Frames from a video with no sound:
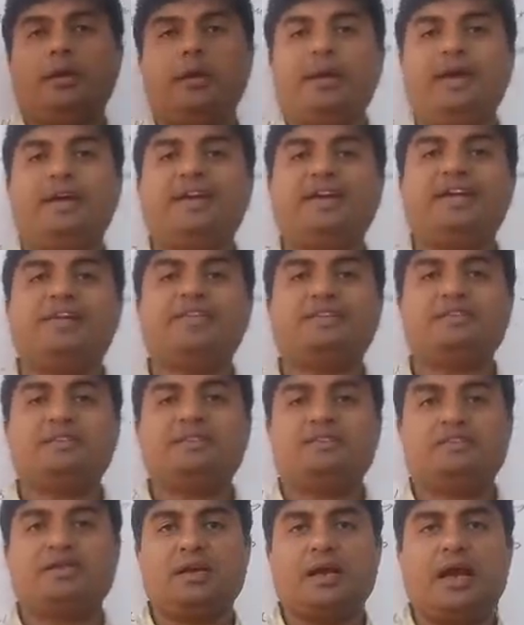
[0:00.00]
it
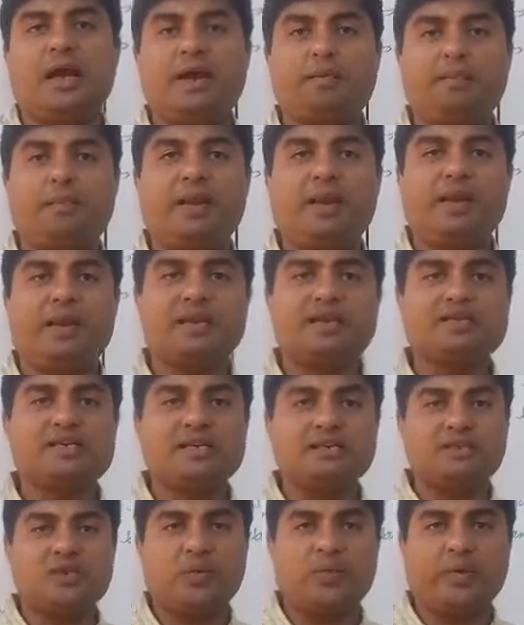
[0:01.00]
is happening in
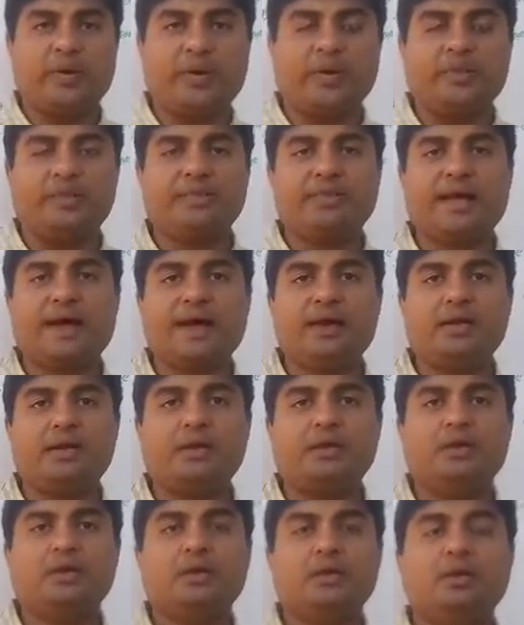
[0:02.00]
such a way that
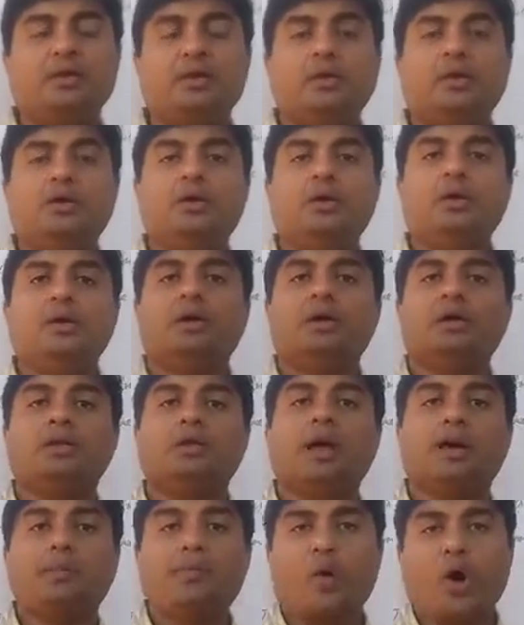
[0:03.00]

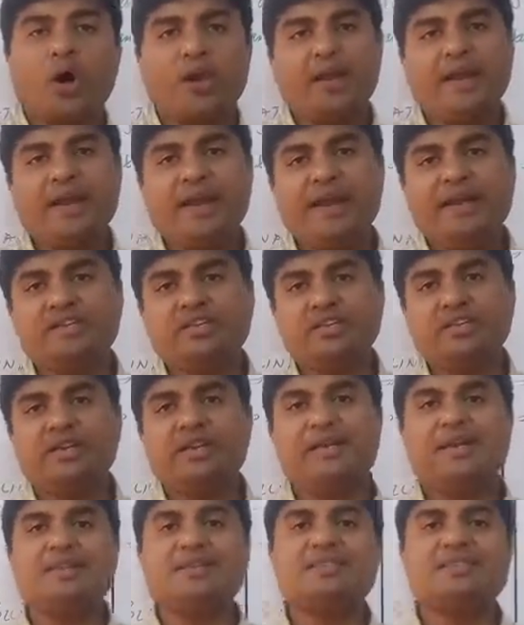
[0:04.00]
the pollination
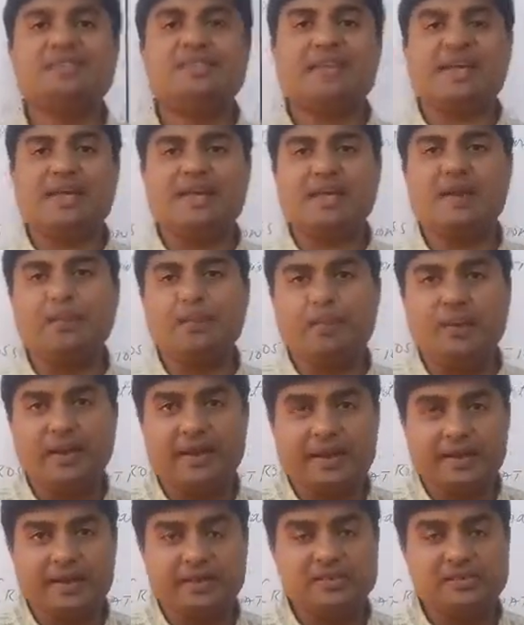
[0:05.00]
is taking
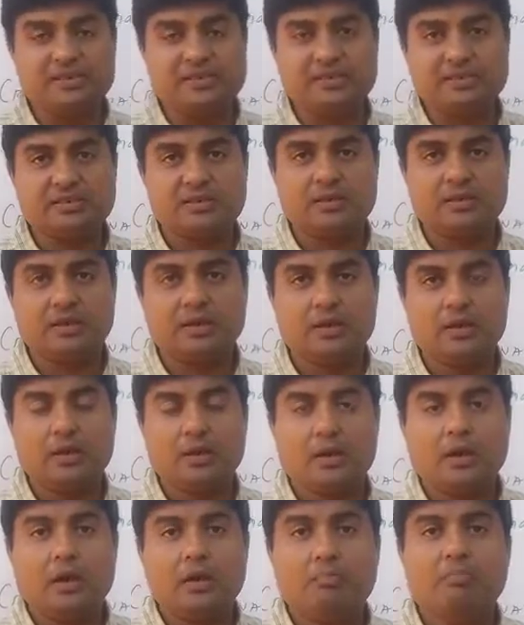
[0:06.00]
place
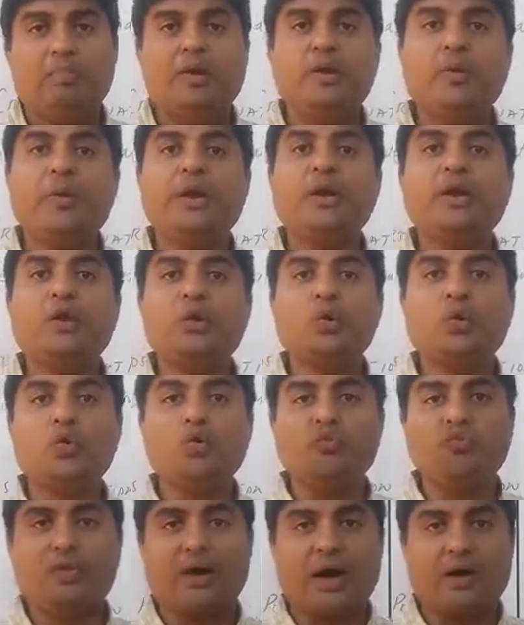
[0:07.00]
between
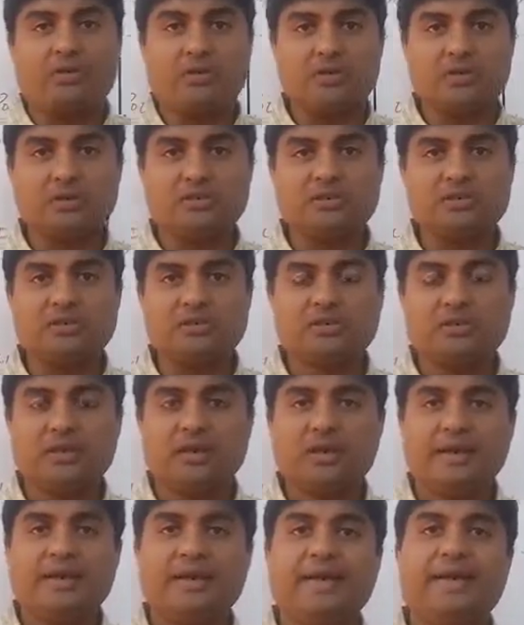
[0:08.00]
two flowers
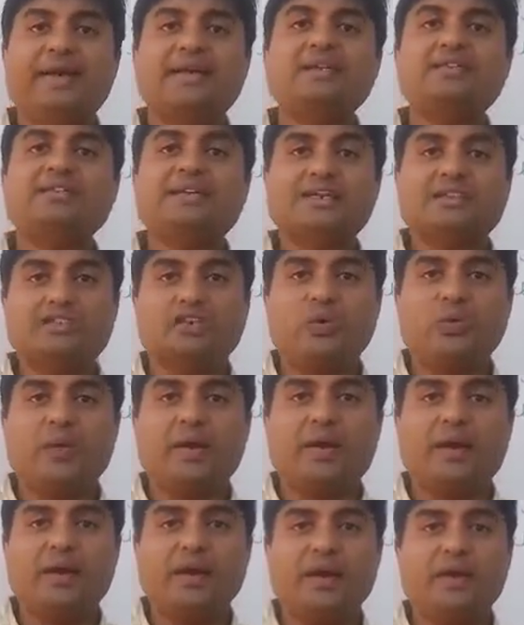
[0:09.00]
in such a
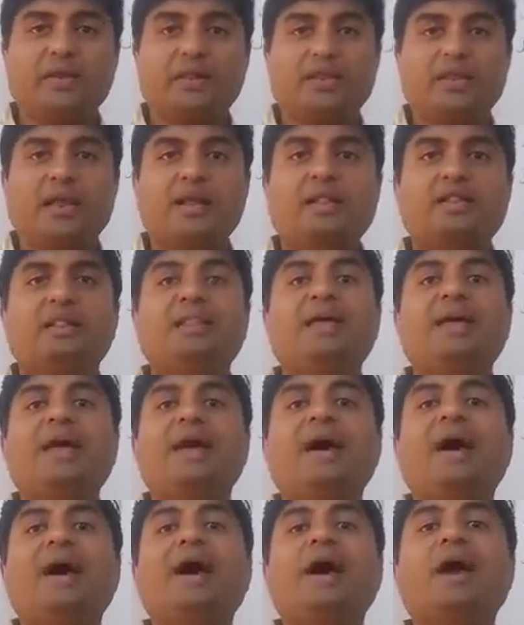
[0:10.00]
way that
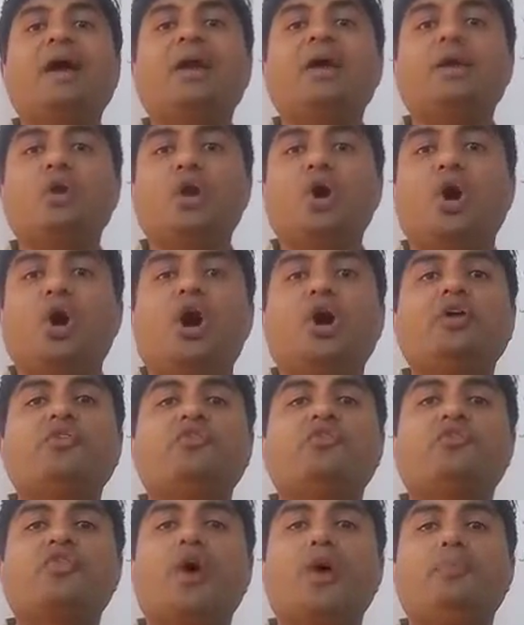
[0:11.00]
they are not
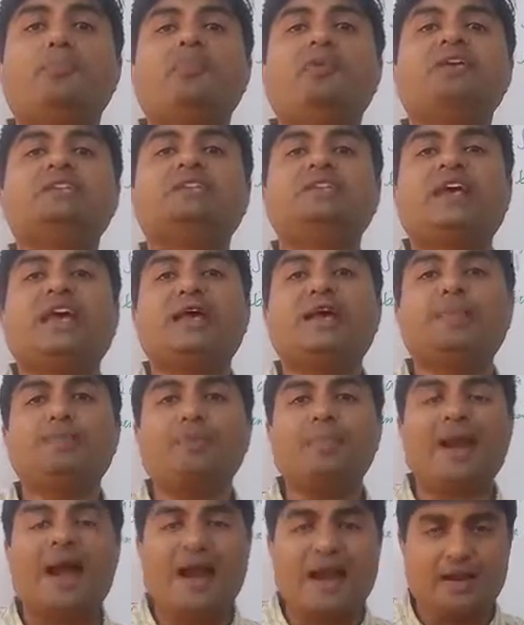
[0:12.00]
from the same
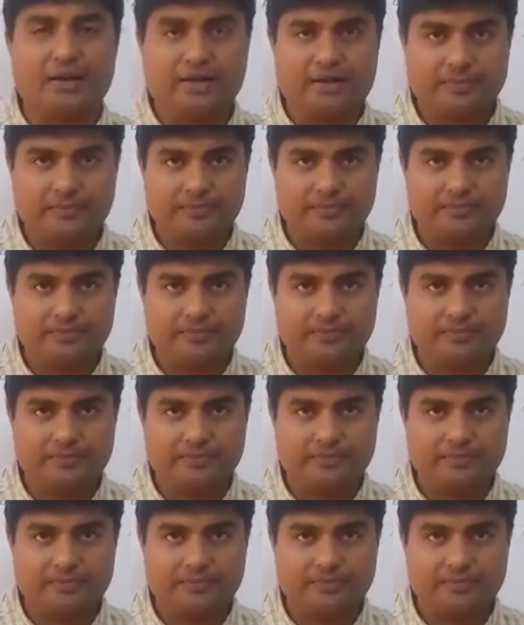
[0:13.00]
plant.